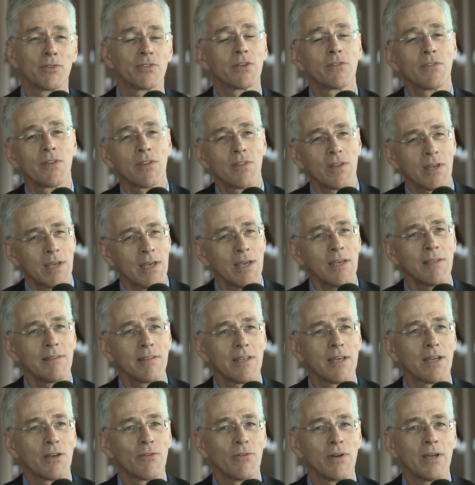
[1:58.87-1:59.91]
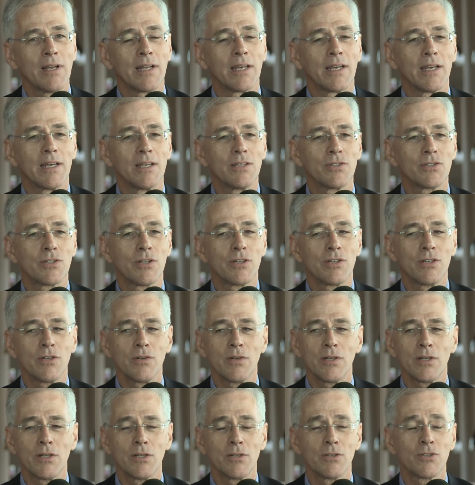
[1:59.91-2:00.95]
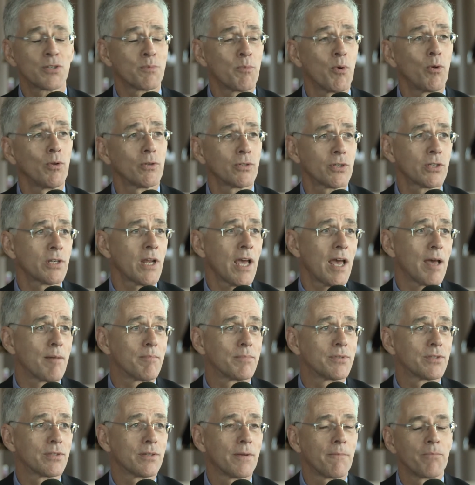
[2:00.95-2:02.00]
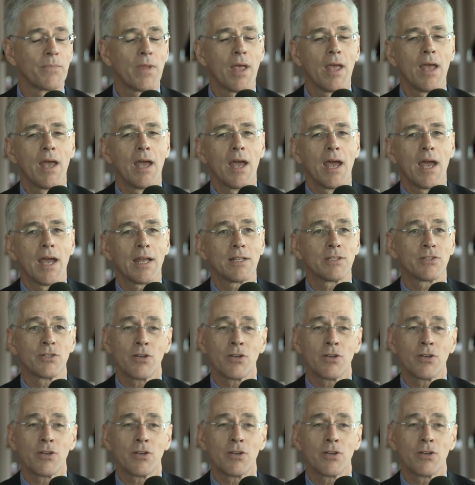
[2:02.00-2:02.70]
So the key thing really is to do it in small steps. It's